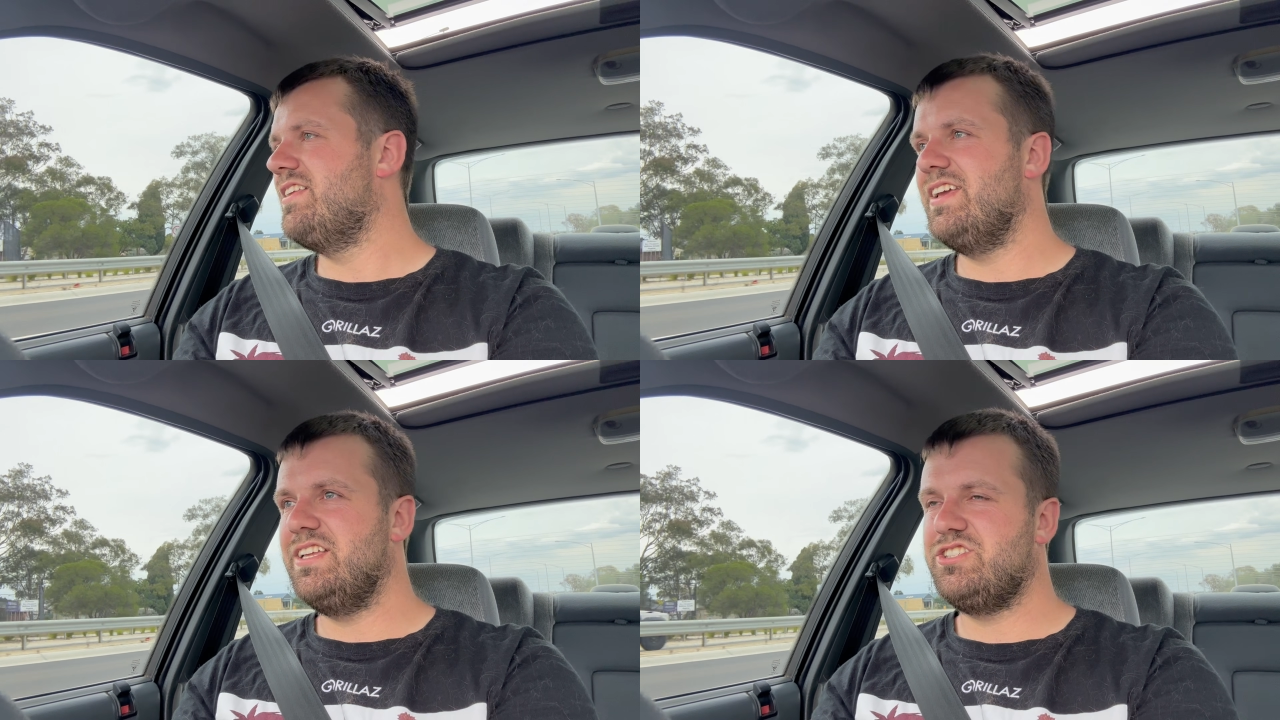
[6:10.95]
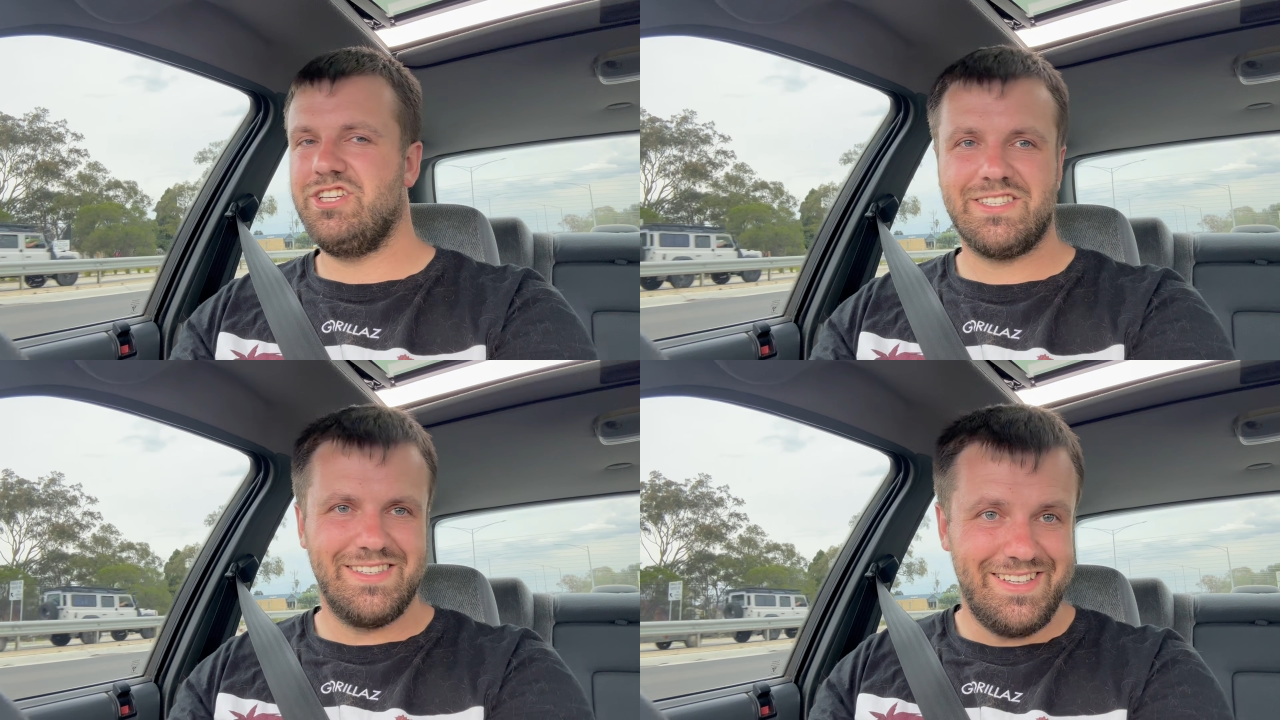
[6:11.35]

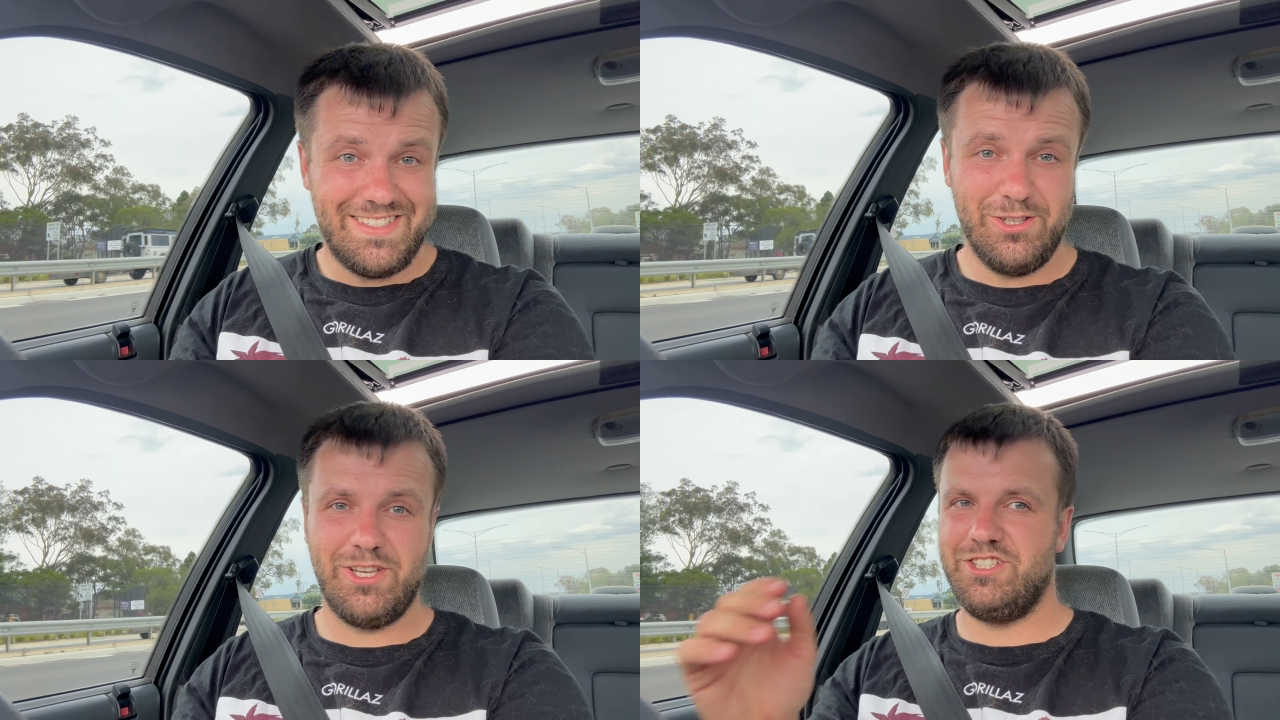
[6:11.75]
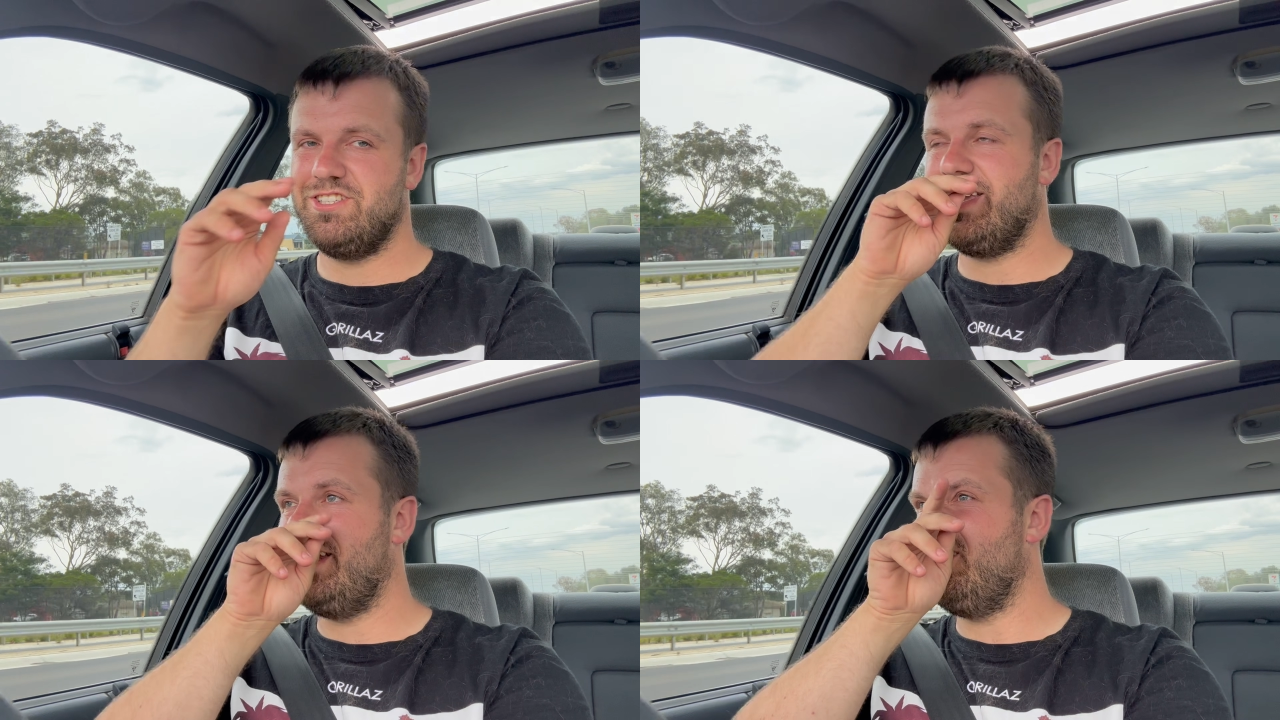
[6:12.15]
it's also
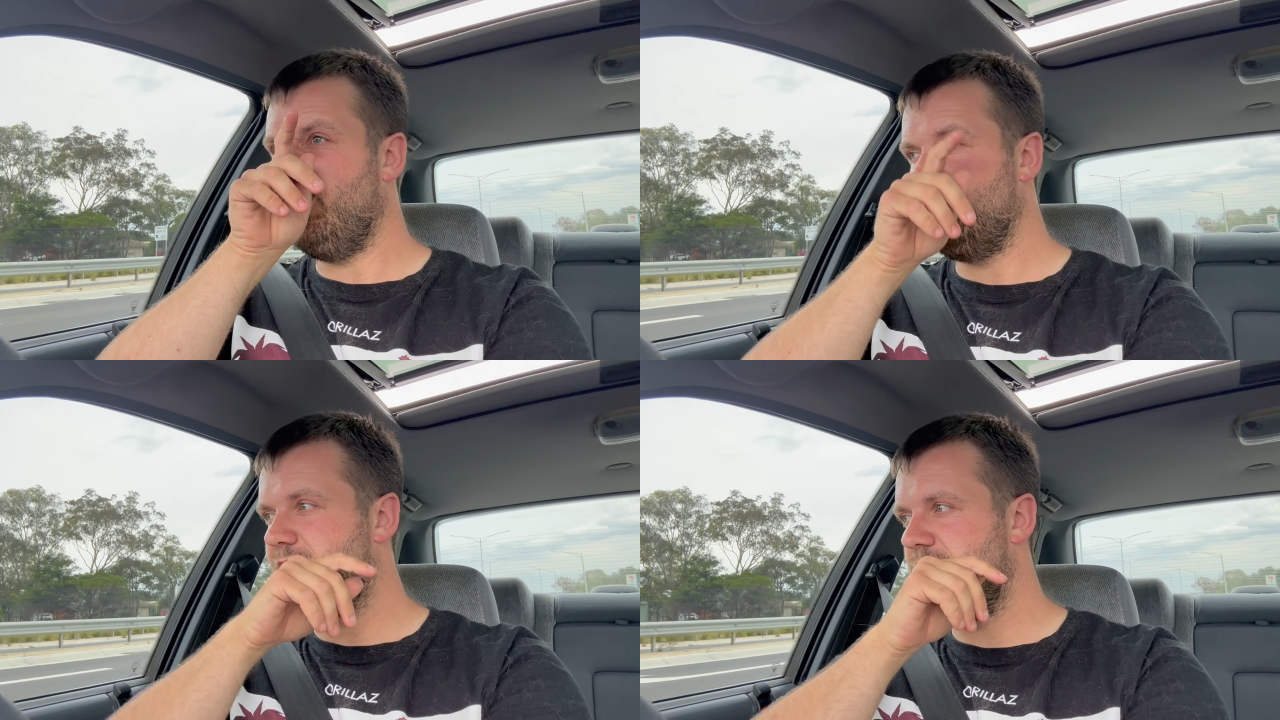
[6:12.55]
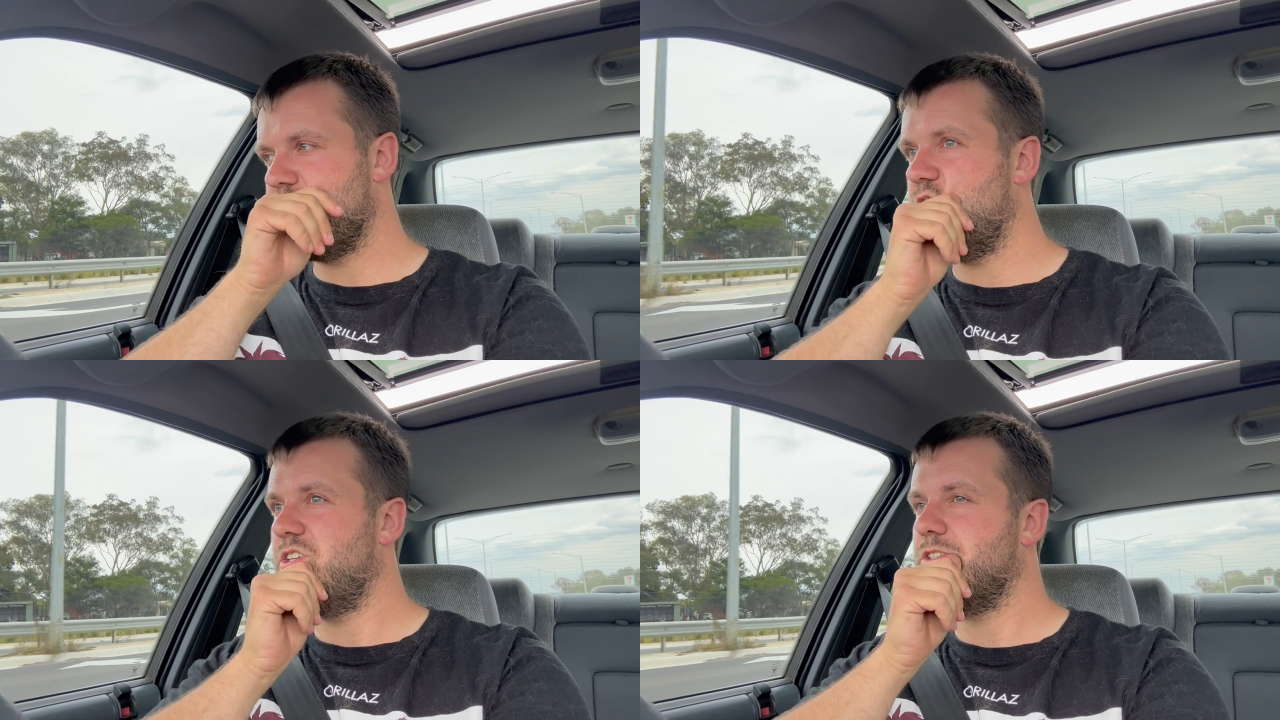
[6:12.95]
just getting a lot of
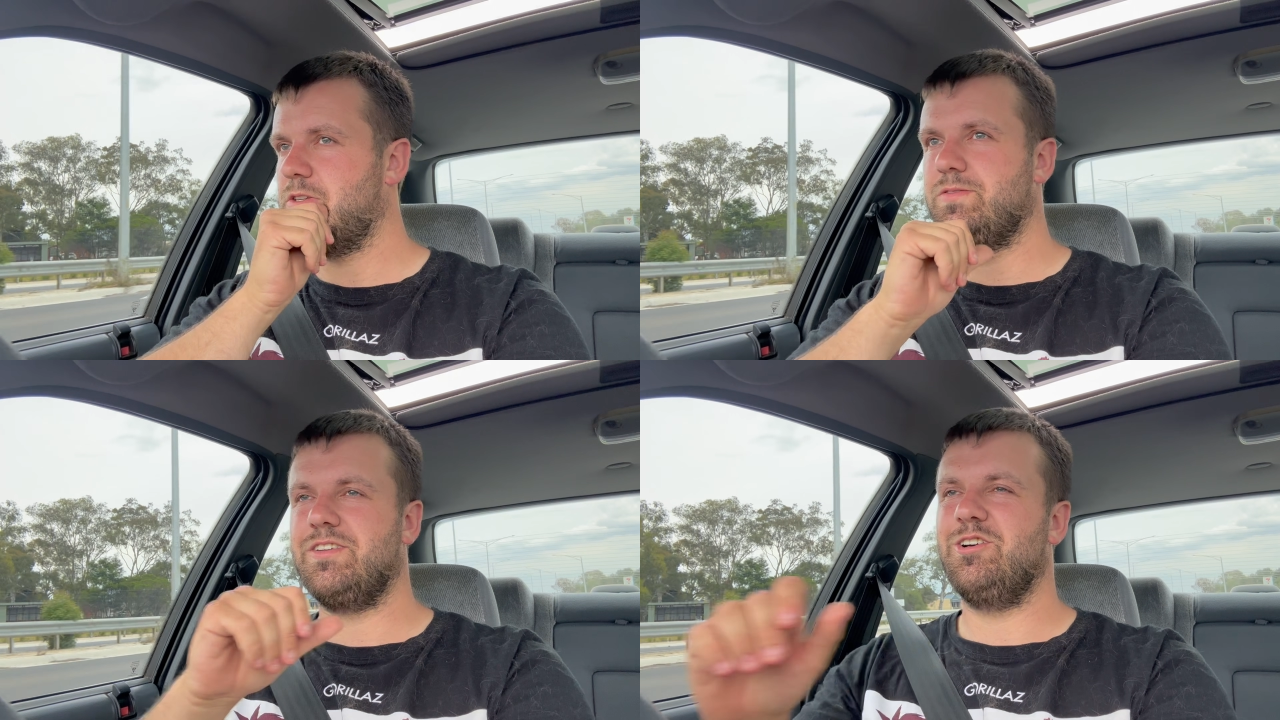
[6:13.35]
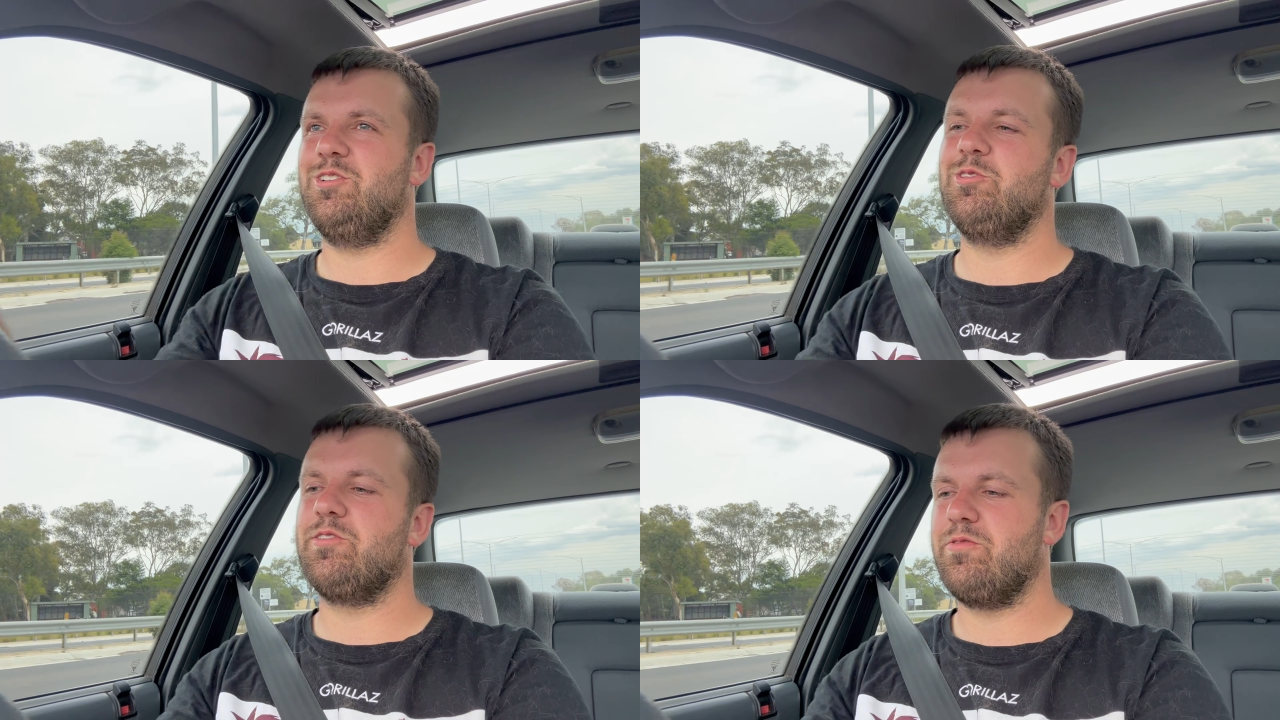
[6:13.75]
attention. I just got to
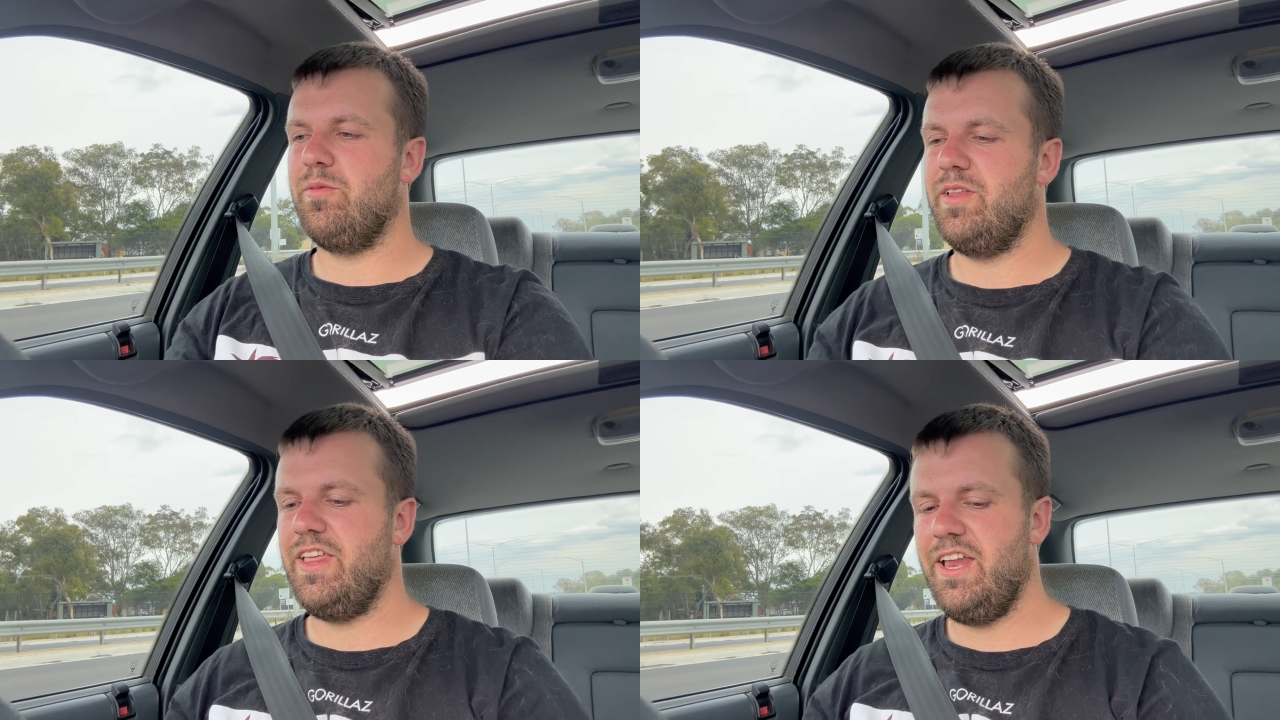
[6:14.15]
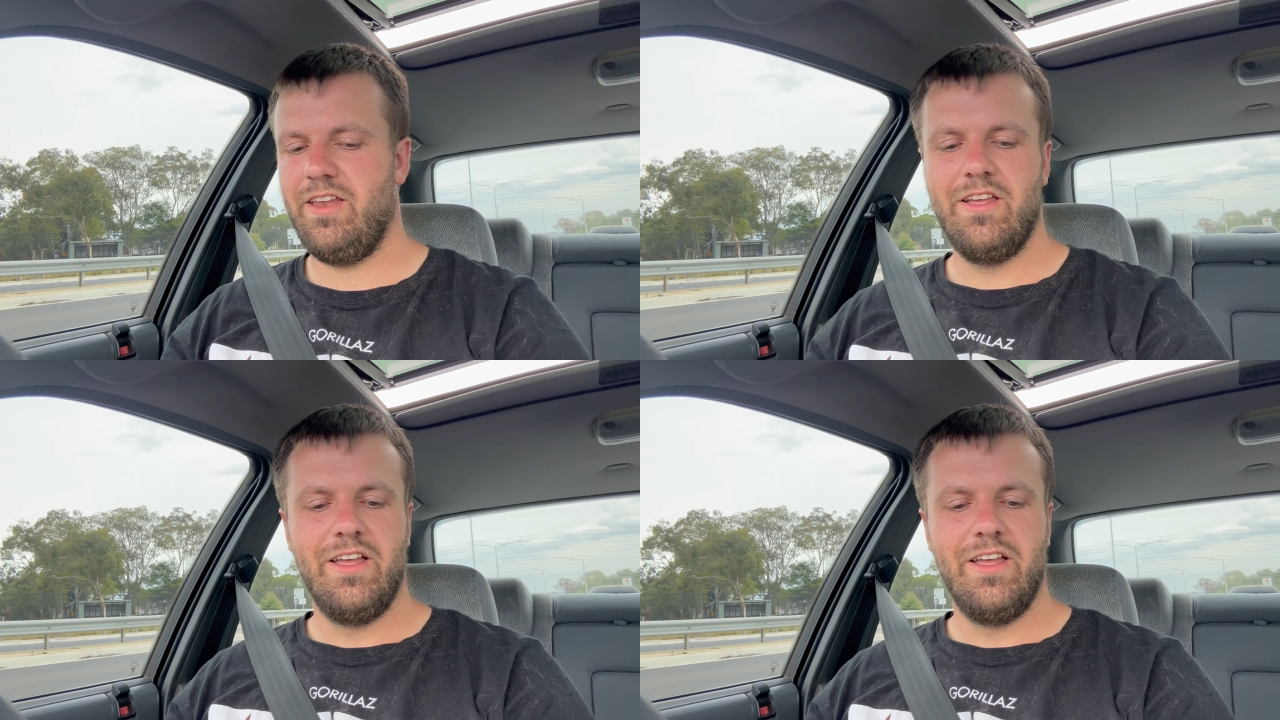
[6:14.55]
look from it then,